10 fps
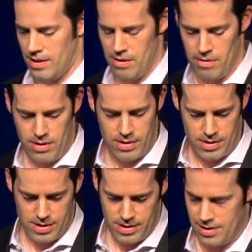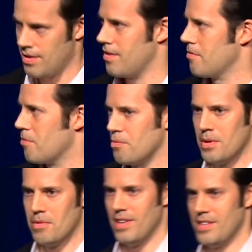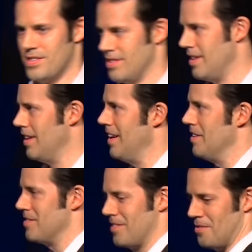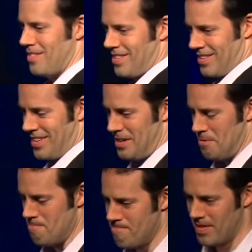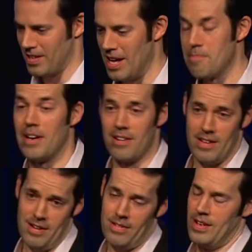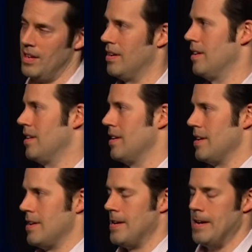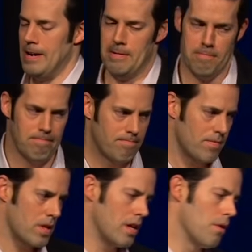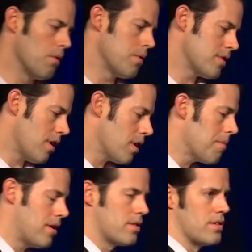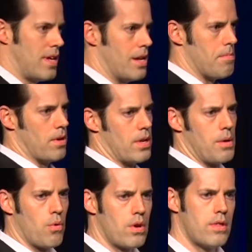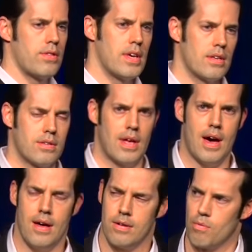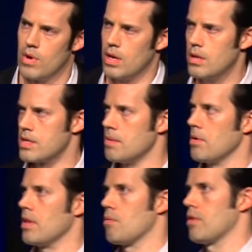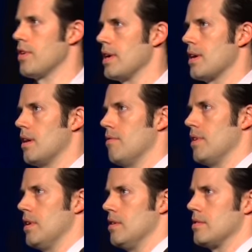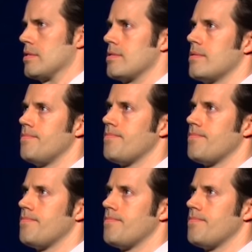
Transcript: so for what relation that has. So um, glad to be here, though. Um, you know, when we talk about sustainability, one of the things that we typically will think of is